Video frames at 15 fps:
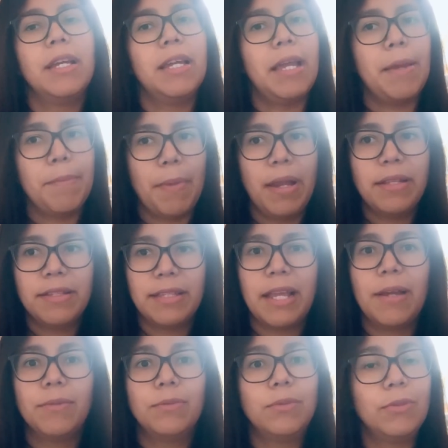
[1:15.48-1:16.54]
It might
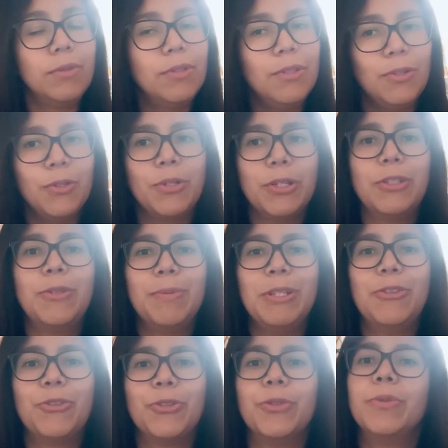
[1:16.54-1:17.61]
sound too good to be
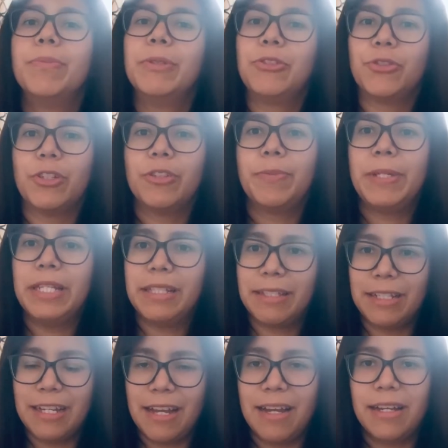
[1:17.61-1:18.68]
true, but trust me,
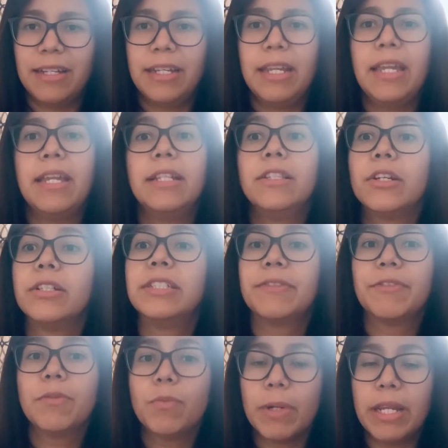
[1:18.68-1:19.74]
it's not. And there are
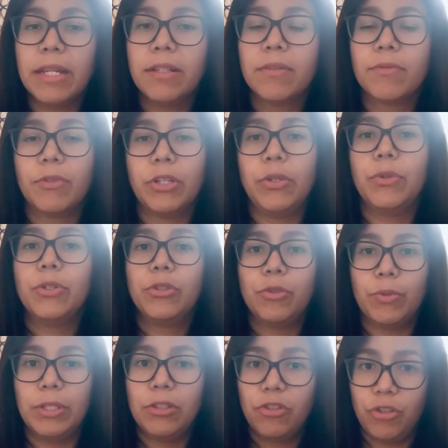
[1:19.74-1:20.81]
different ways for you to
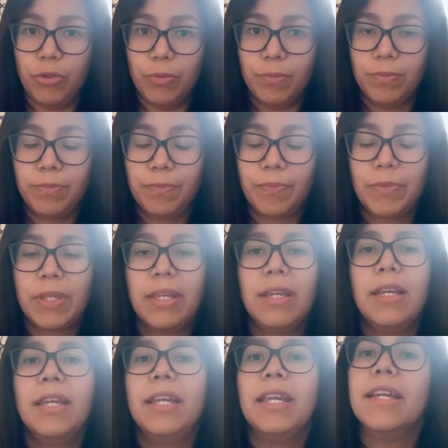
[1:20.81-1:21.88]
do it too.
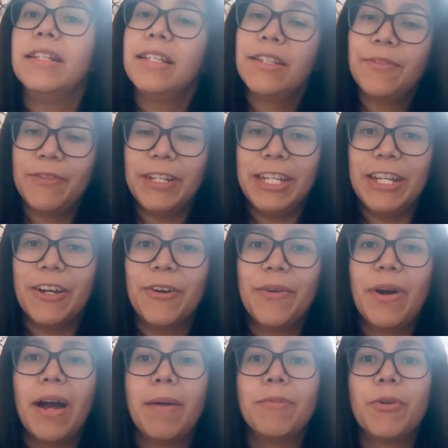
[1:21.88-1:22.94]
In this
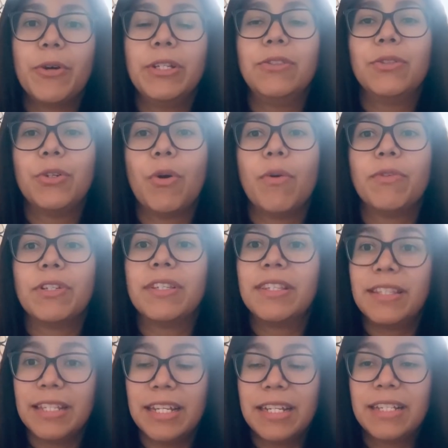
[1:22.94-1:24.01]
video, I'm going to go over
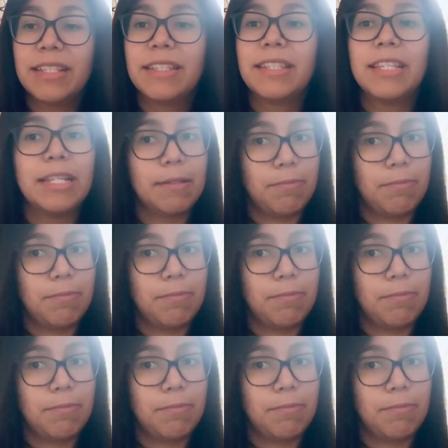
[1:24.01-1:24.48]
six